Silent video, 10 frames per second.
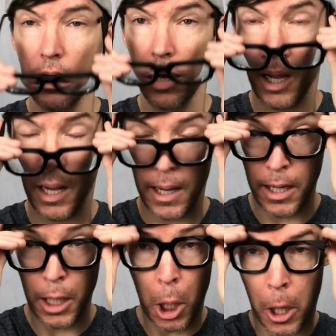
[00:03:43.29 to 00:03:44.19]

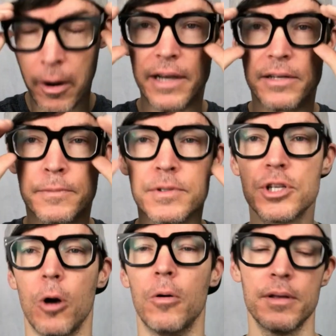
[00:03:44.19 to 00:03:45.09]
All right,
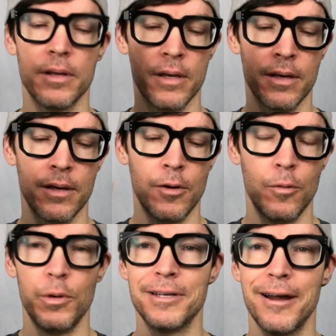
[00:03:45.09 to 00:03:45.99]
so
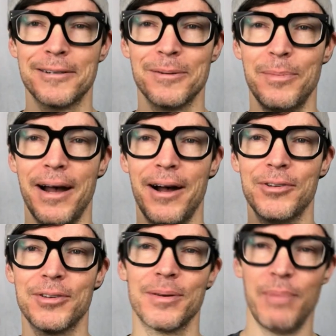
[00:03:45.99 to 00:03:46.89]
we talked
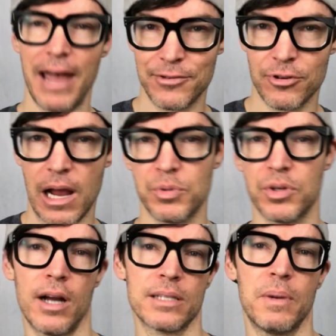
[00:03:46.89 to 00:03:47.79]
about backdrops, we
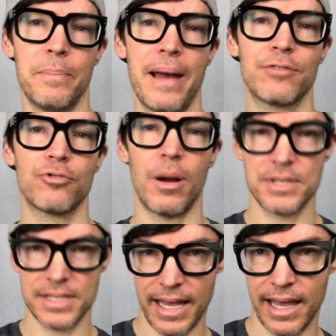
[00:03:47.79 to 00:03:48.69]
talked about a backdrop
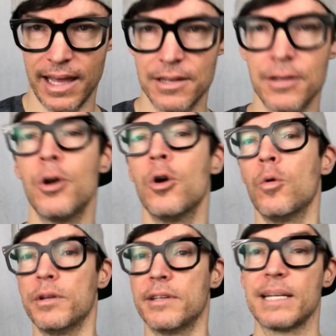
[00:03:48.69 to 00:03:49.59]
stand,
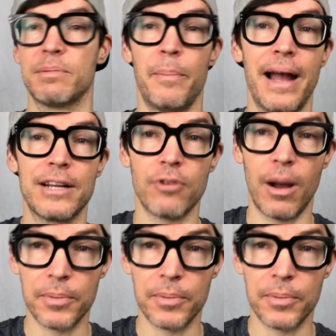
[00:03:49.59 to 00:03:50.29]
we talked about backdrop